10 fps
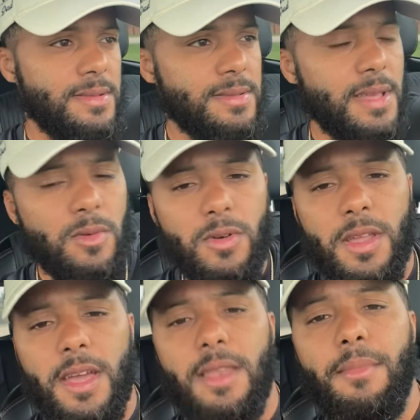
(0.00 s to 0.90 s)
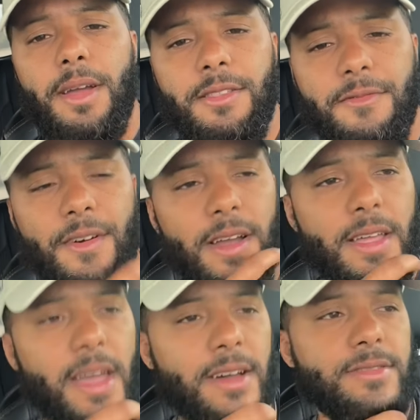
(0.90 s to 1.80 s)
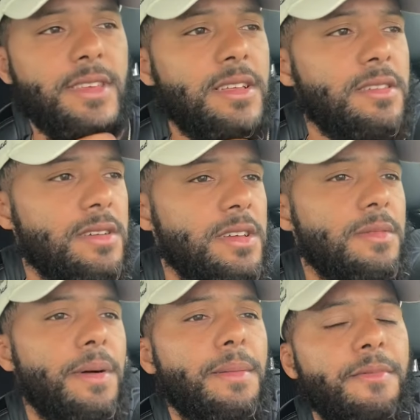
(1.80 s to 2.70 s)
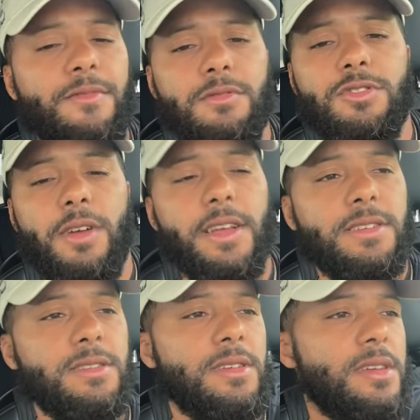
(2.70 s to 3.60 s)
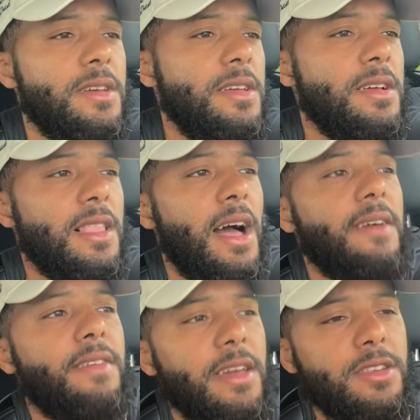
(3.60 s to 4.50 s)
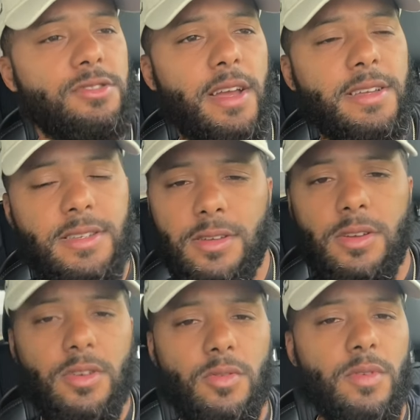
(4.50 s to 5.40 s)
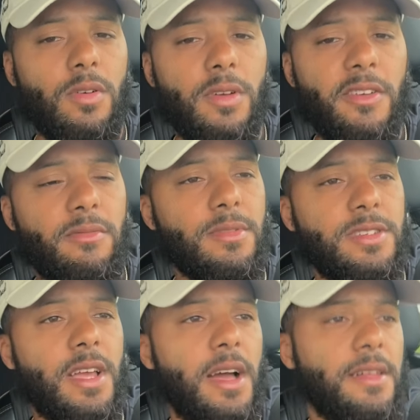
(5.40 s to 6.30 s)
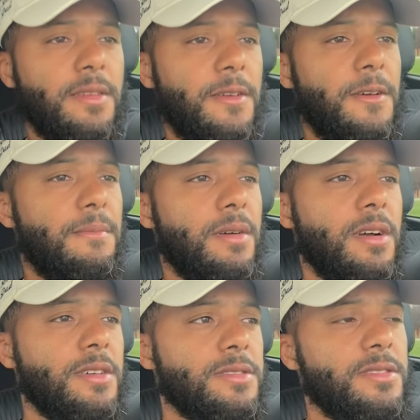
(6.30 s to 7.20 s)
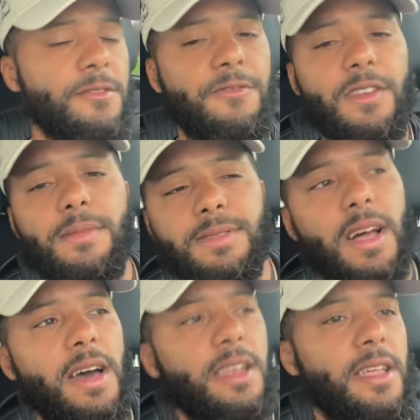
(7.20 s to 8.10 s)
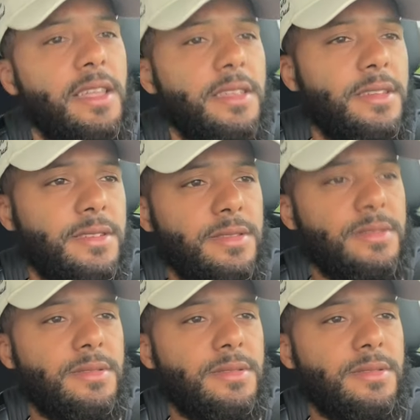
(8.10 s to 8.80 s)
they went ahead and made the fight. Al say, look, he a pay-per-view attraction. He a live gate attraction. We're going to give him a shot. Because the flip side of that is,